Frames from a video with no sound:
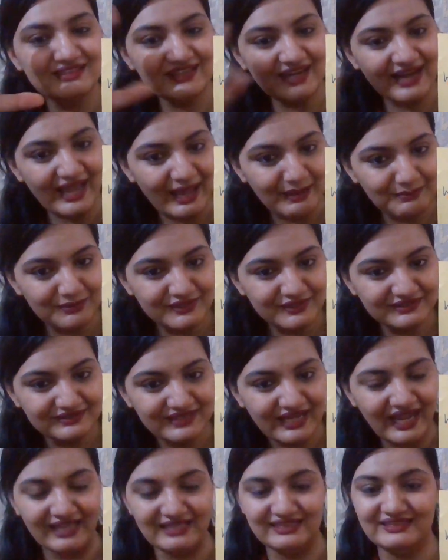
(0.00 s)
trapped
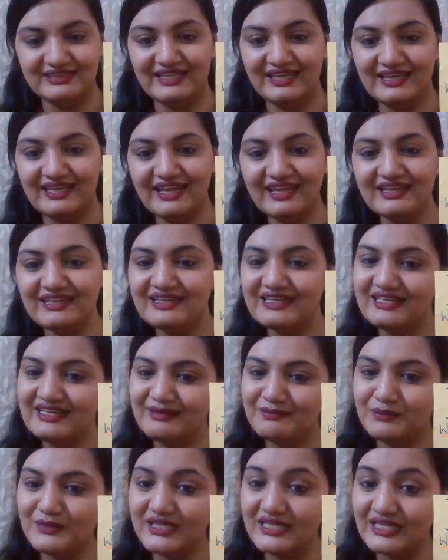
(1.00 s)
and they can
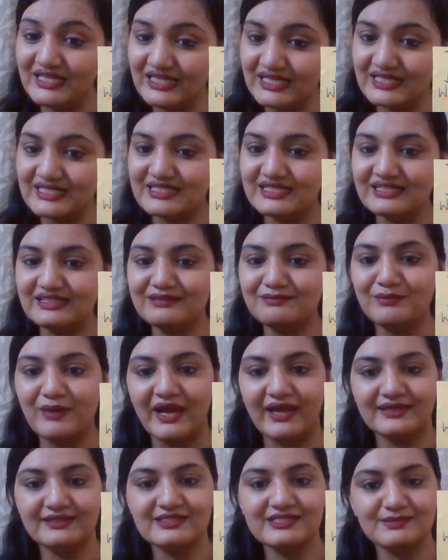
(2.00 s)
be eaten
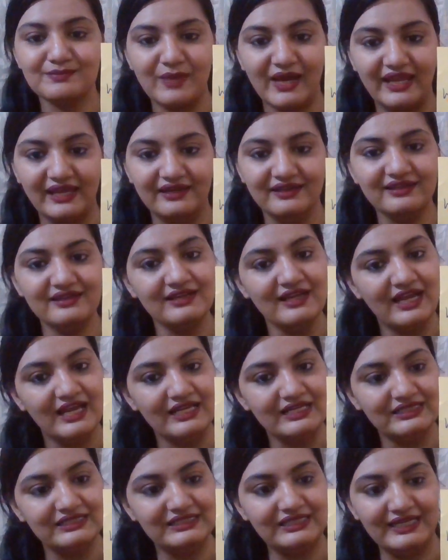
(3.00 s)
by the spider
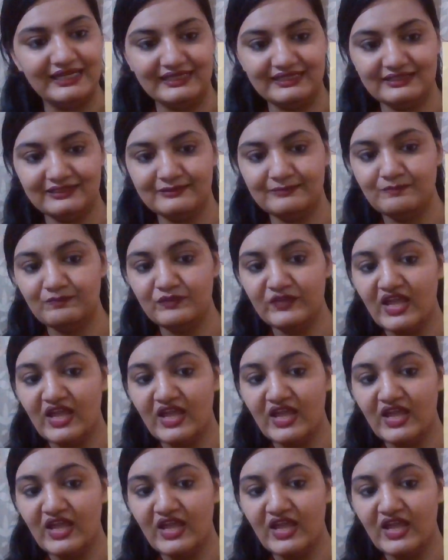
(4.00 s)
later.